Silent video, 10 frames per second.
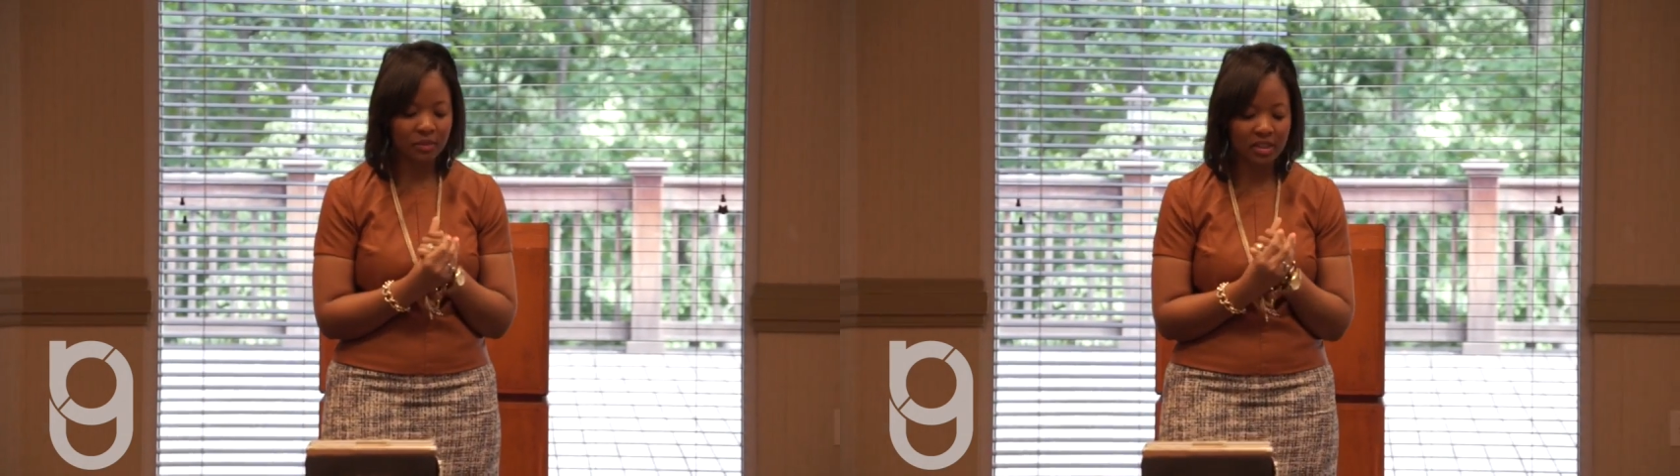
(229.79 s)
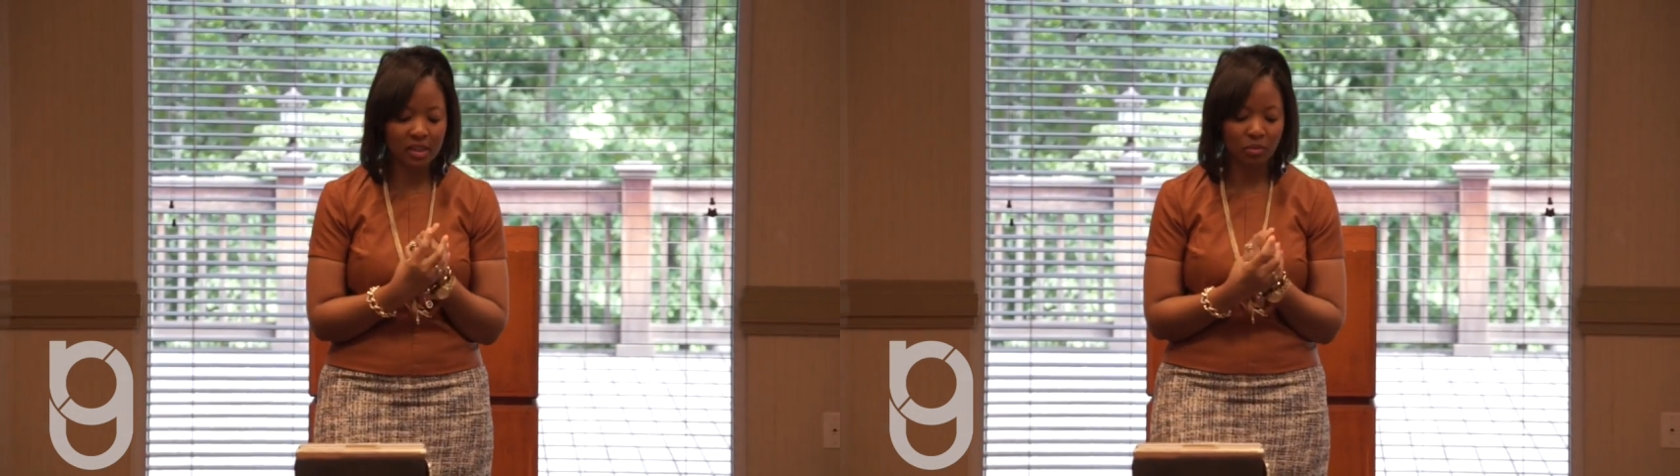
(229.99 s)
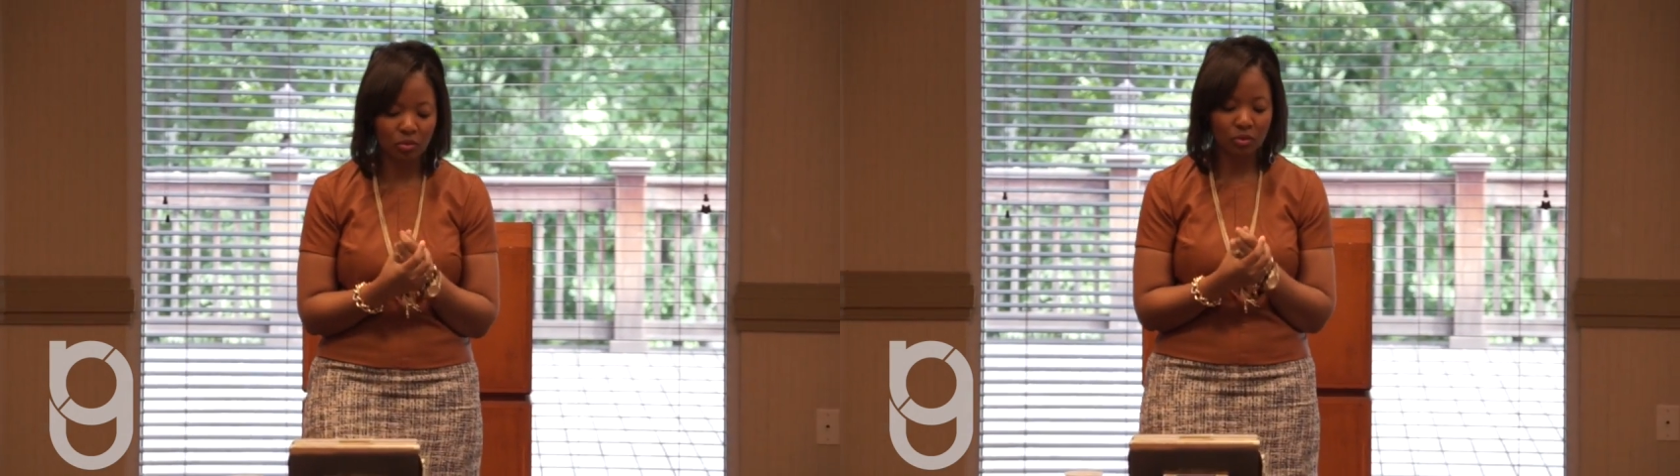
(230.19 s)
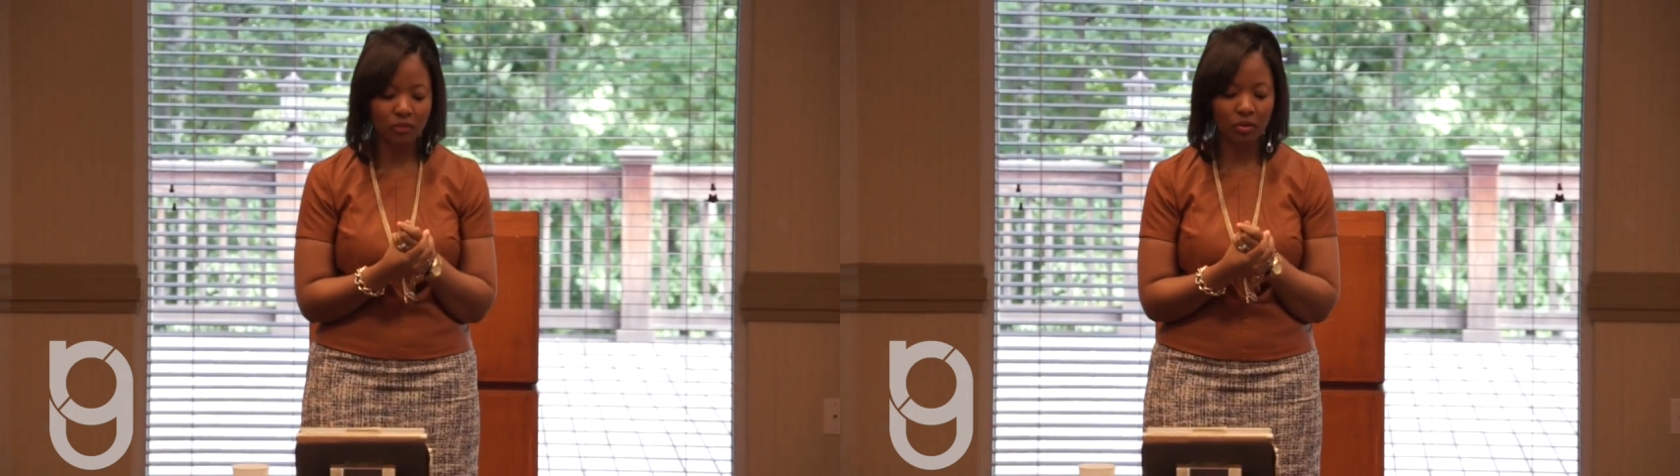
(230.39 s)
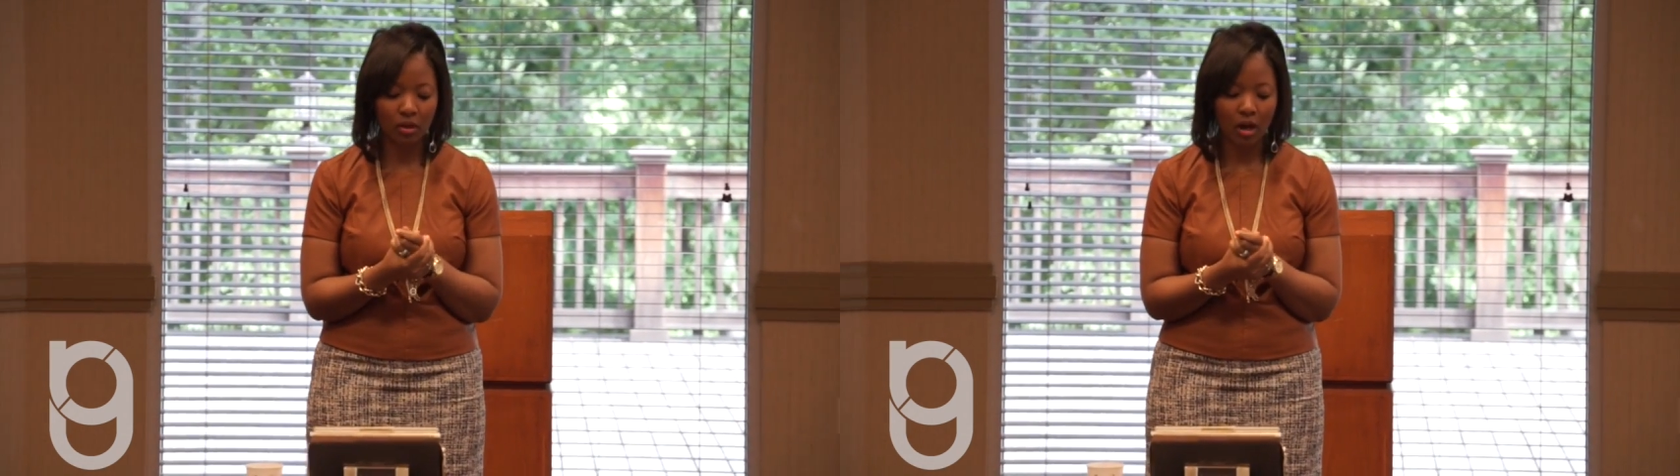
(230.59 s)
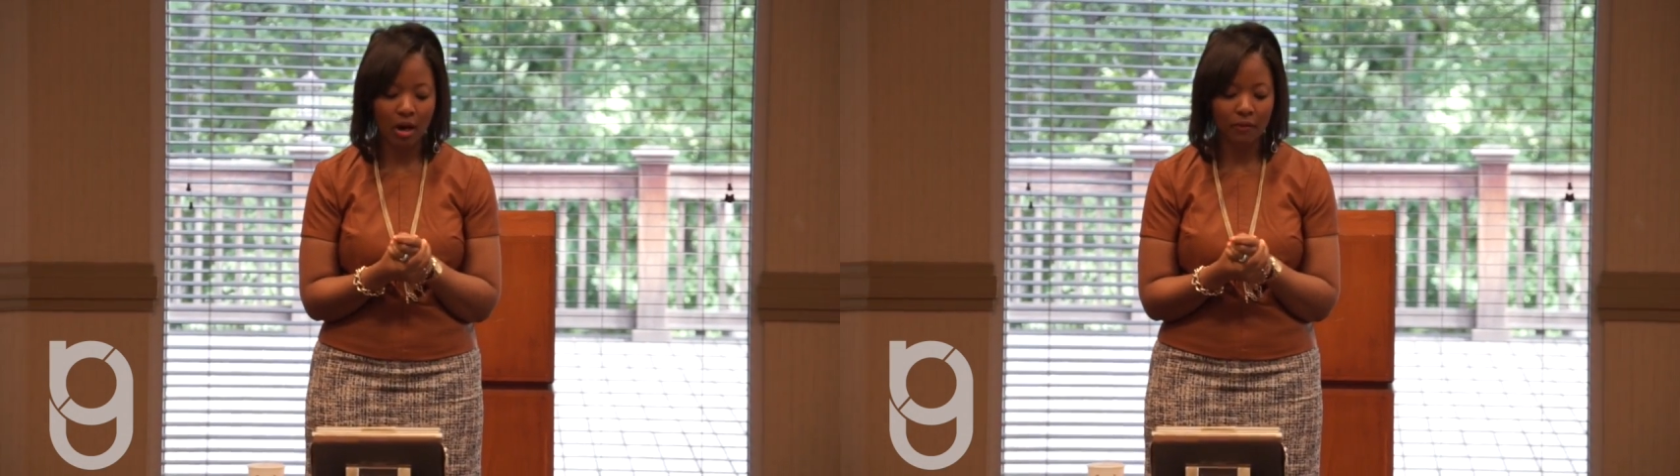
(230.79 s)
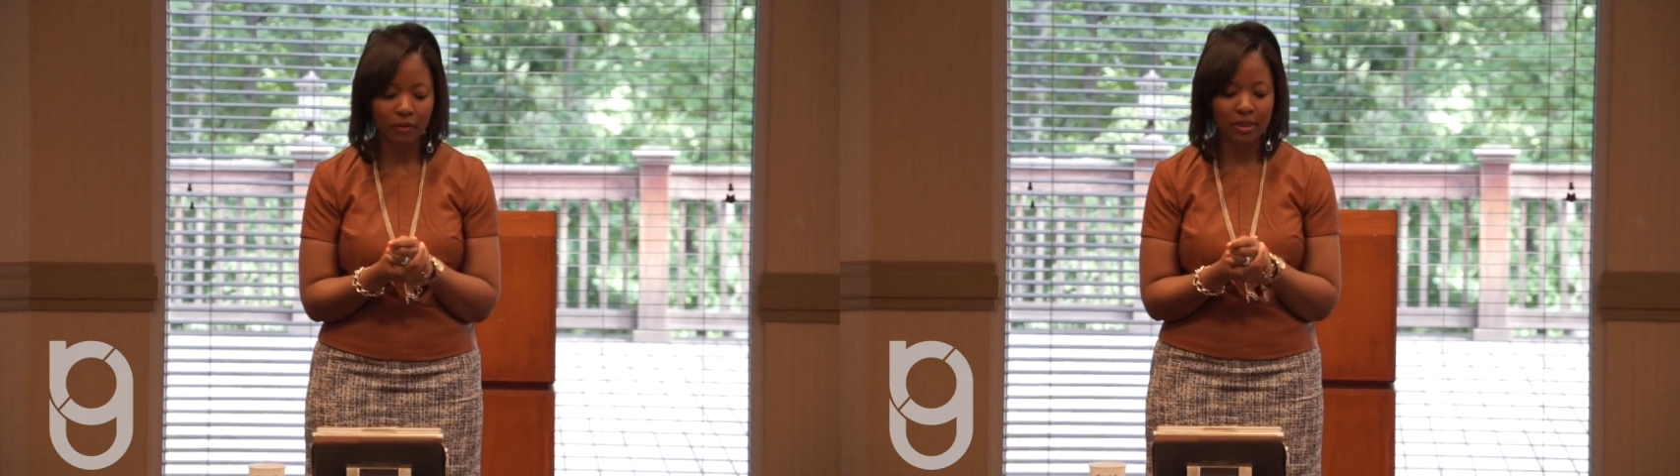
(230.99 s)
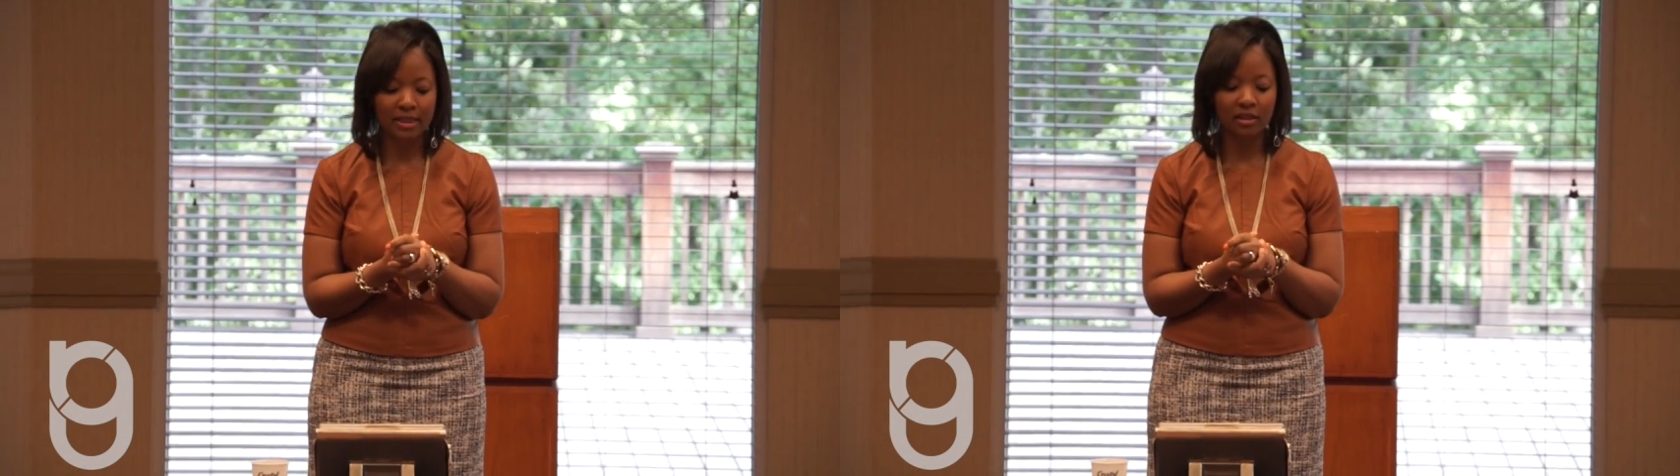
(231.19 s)
disapproval, or
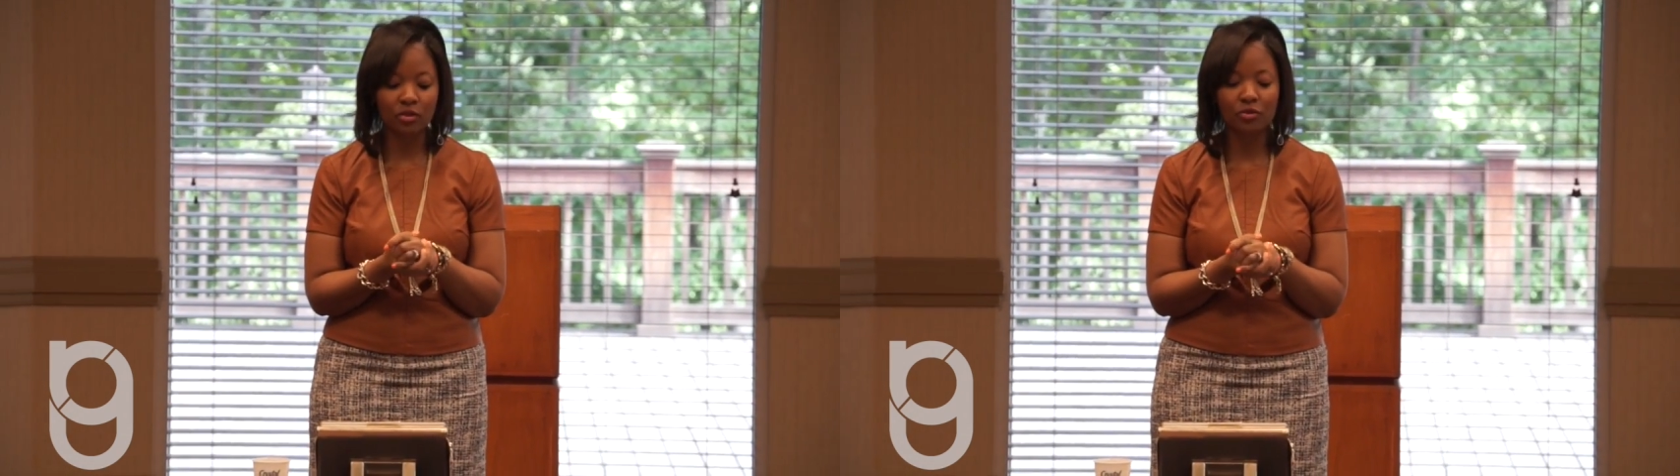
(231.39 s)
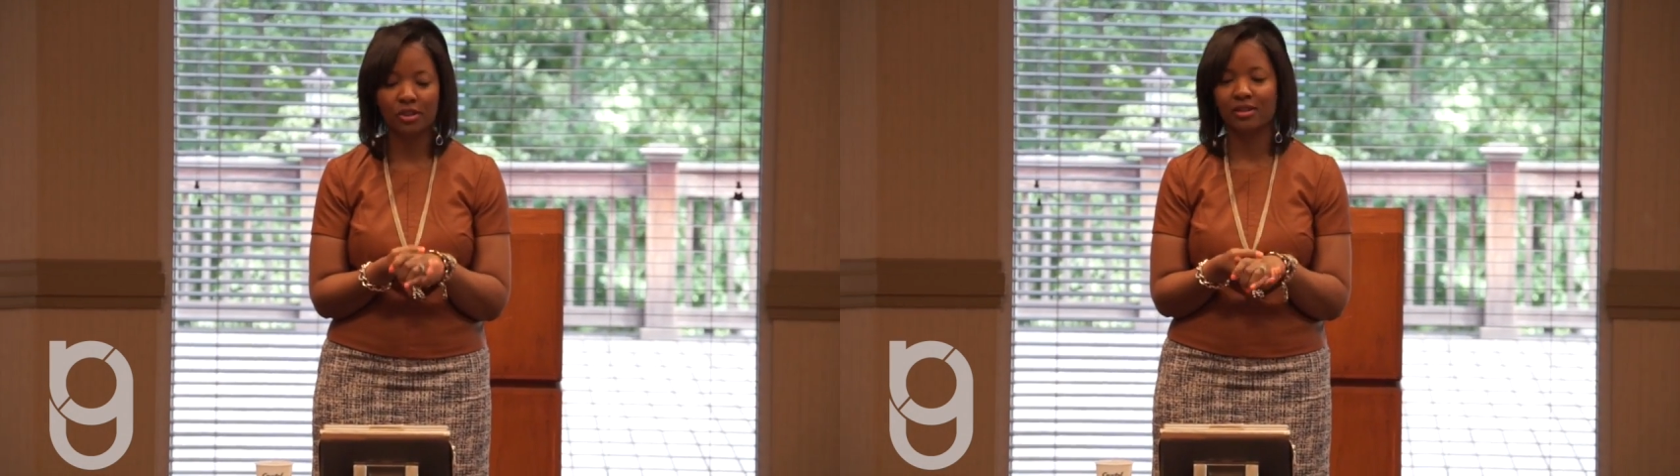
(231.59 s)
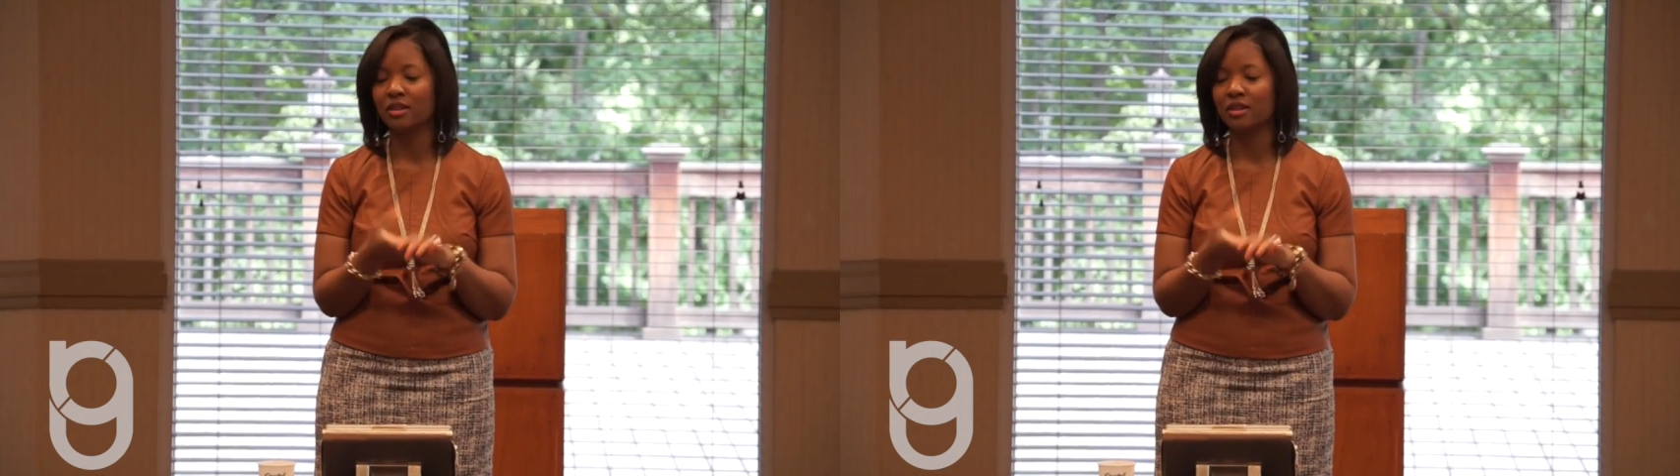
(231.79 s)
offering solutions.